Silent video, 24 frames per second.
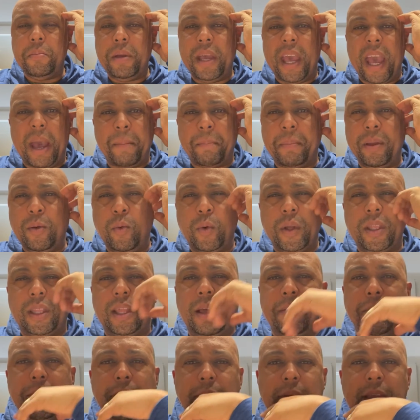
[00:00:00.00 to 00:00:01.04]
be happy with
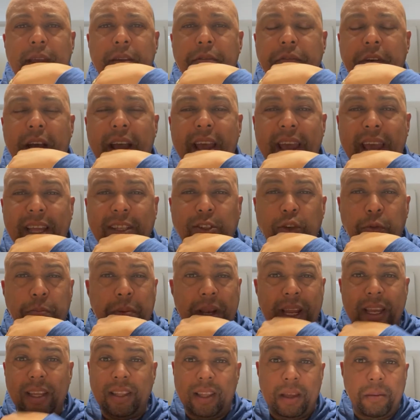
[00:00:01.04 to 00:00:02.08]
them if I had to
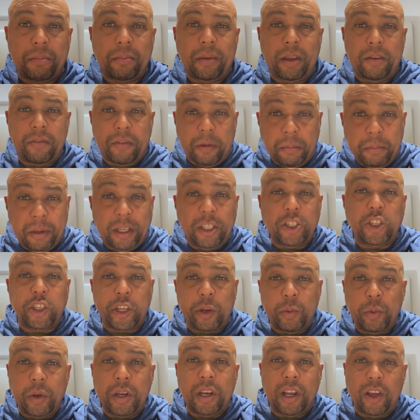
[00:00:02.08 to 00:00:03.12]
play them, if I'm being
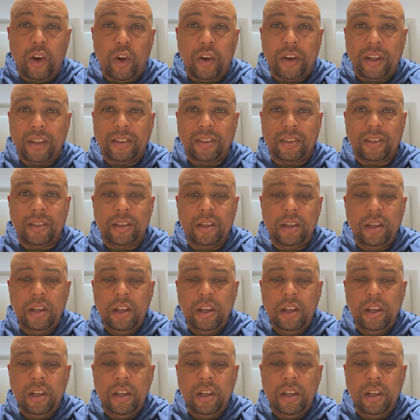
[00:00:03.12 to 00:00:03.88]
genuinely honest.